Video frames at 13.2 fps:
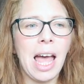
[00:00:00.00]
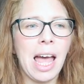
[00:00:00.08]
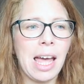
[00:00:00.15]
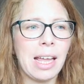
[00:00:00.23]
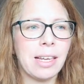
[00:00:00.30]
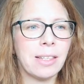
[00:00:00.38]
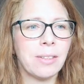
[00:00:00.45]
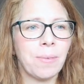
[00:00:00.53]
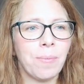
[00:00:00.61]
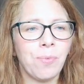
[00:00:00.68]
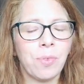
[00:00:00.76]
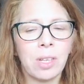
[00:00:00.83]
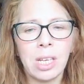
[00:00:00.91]
and
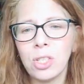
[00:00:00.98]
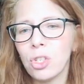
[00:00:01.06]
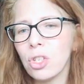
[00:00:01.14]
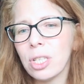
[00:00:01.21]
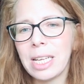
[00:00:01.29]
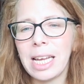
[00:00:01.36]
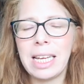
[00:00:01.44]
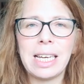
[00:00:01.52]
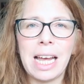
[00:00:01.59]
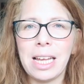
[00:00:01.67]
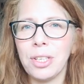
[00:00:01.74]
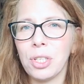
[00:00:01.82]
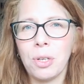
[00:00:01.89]
it's just like
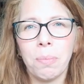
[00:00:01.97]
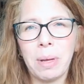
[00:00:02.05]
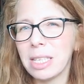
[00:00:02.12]
nice to